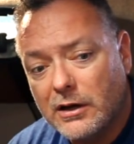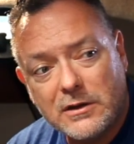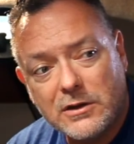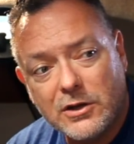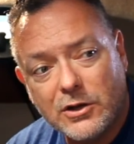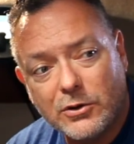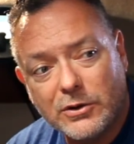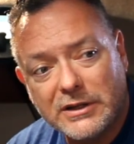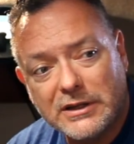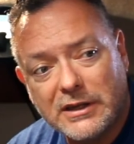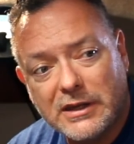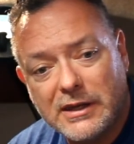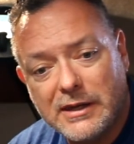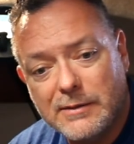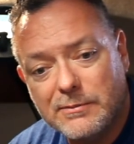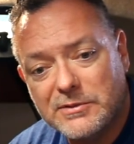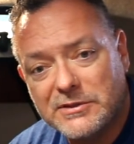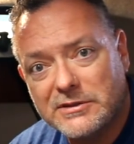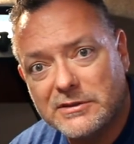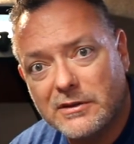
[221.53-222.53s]
you know, it
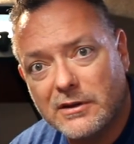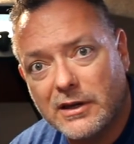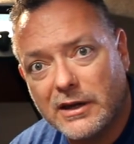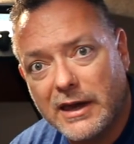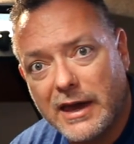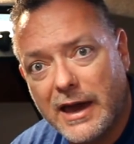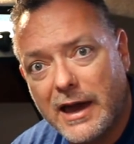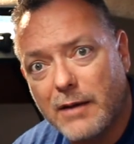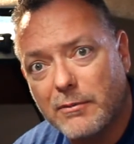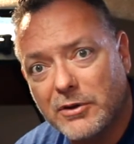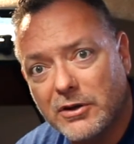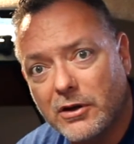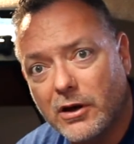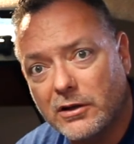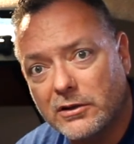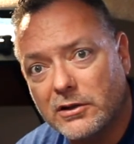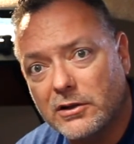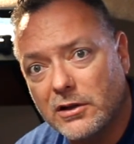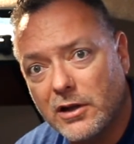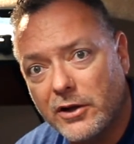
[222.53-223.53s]
keeps the cabin
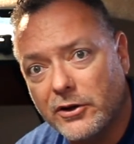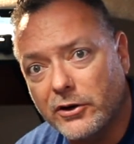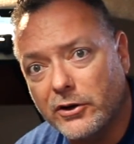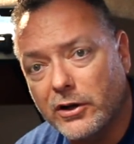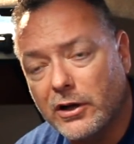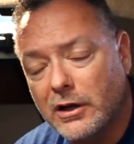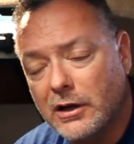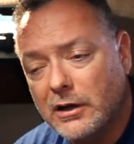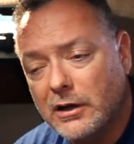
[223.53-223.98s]
uncluttered.